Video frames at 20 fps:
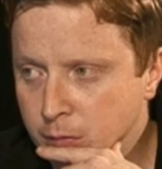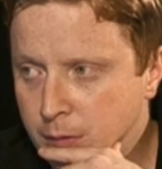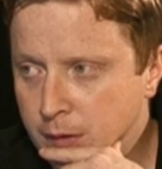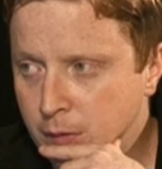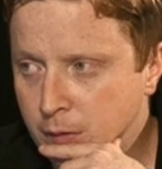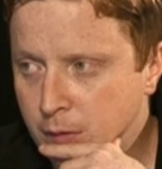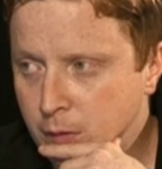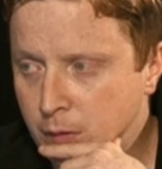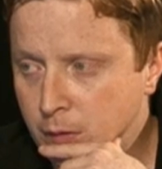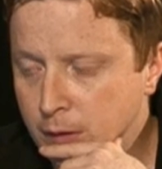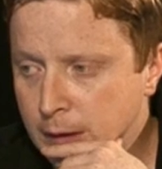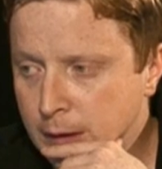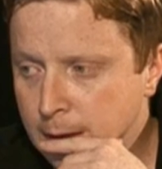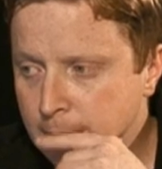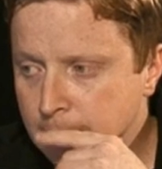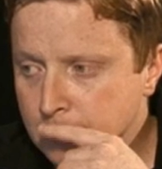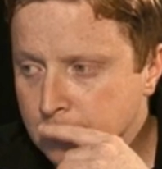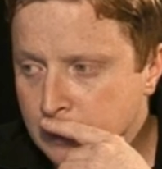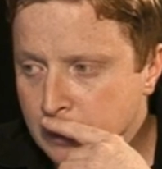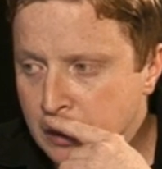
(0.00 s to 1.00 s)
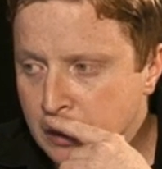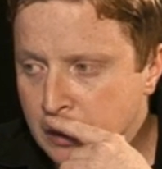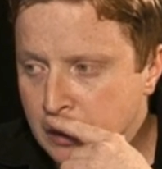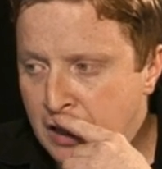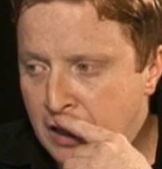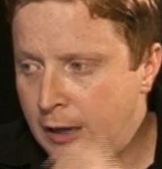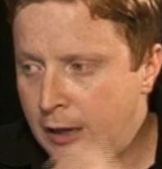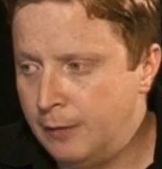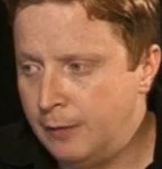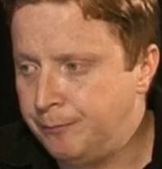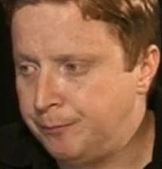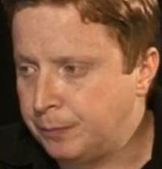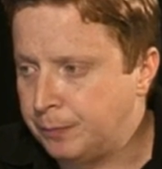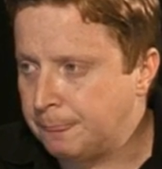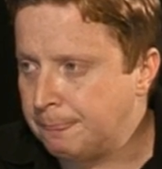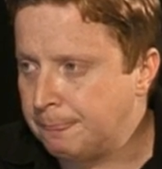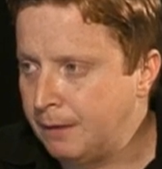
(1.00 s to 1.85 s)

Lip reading: from now on.